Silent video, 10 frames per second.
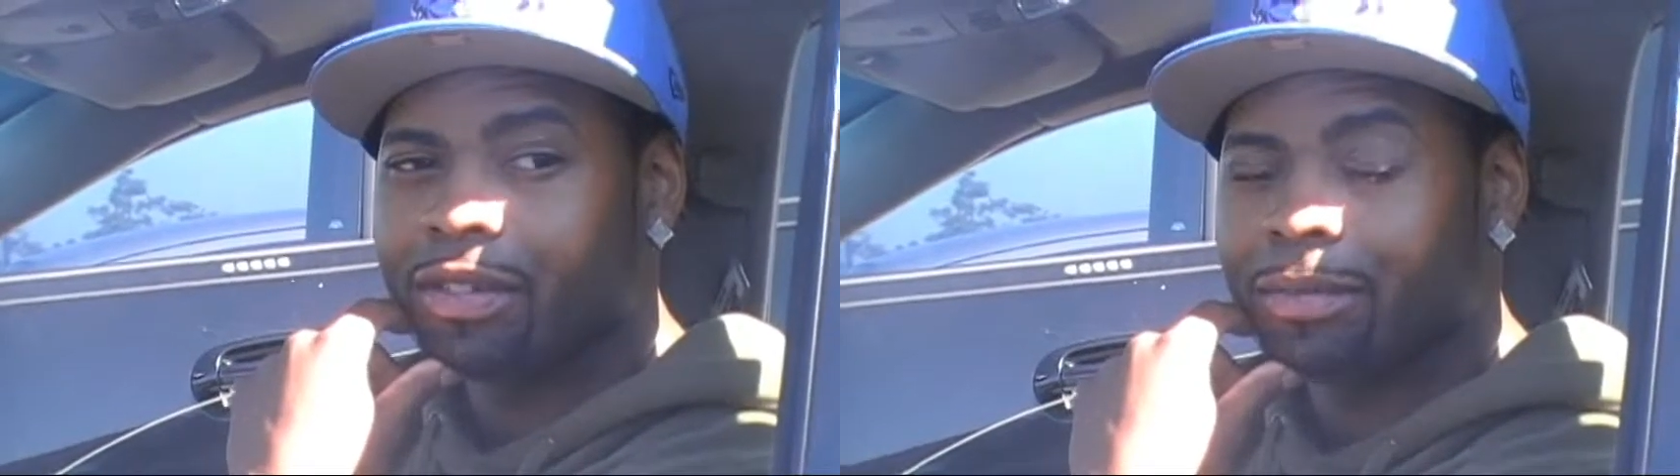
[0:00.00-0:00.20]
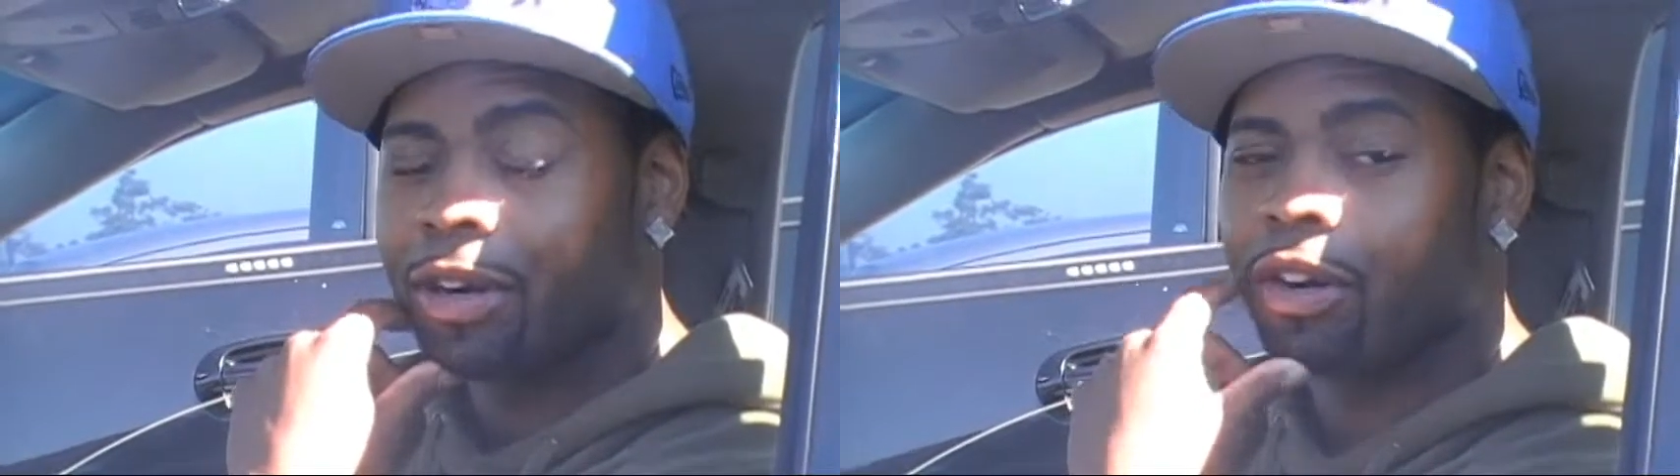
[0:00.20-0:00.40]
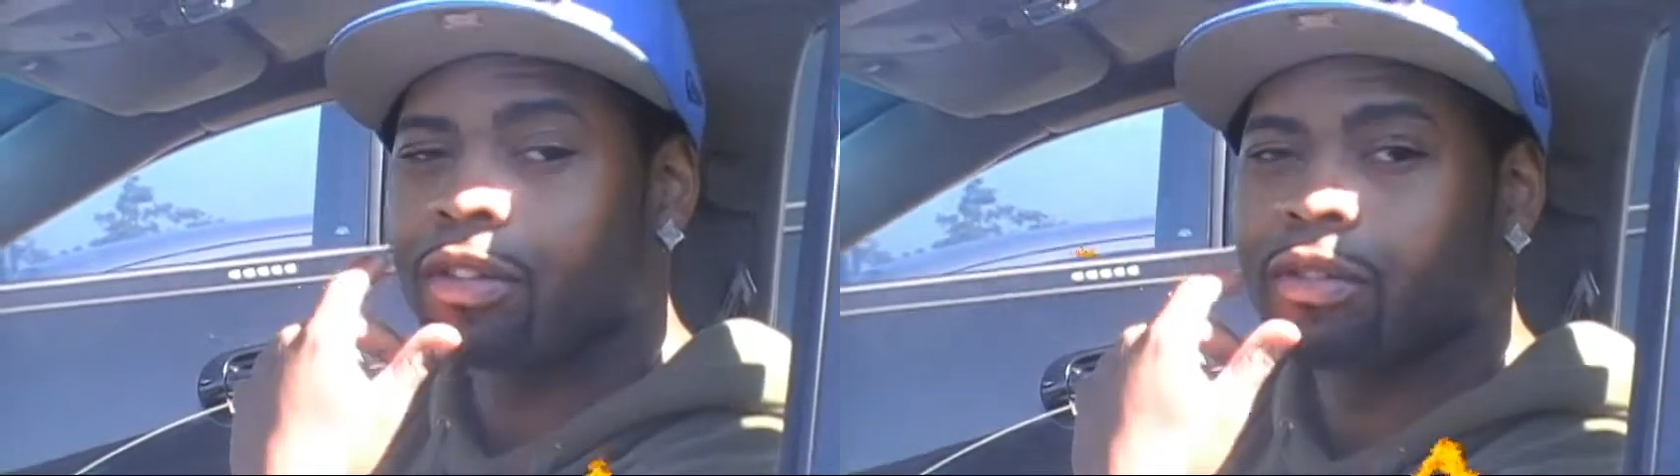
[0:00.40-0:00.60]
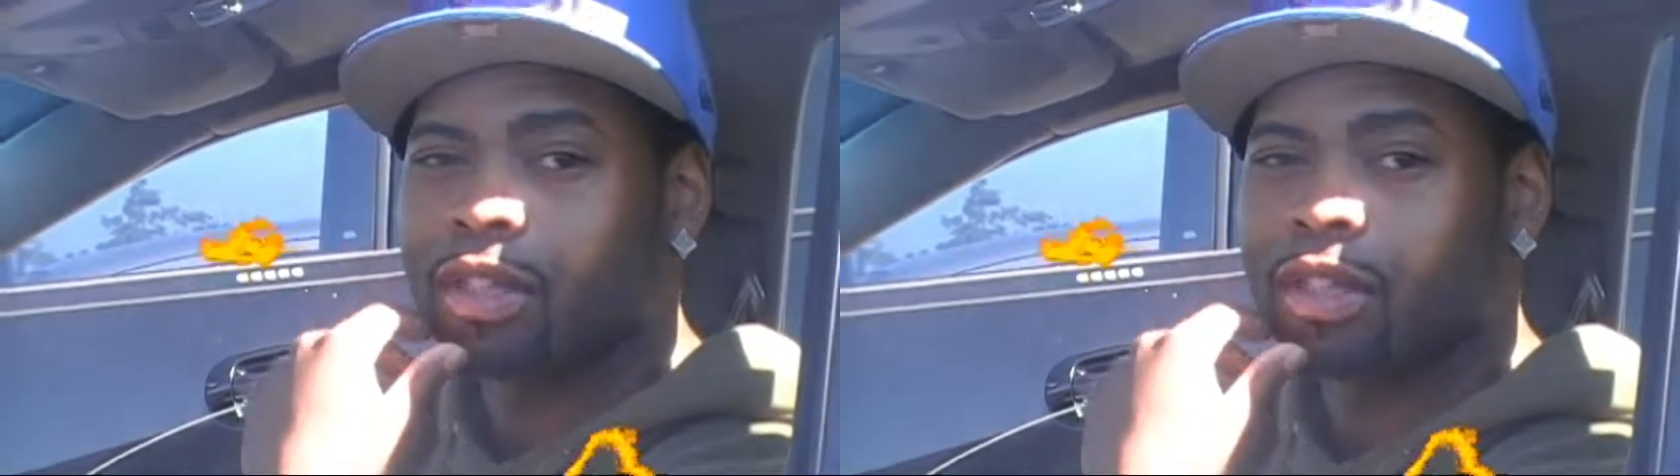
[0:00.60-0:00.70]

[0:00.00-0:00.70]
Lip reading: My heart goes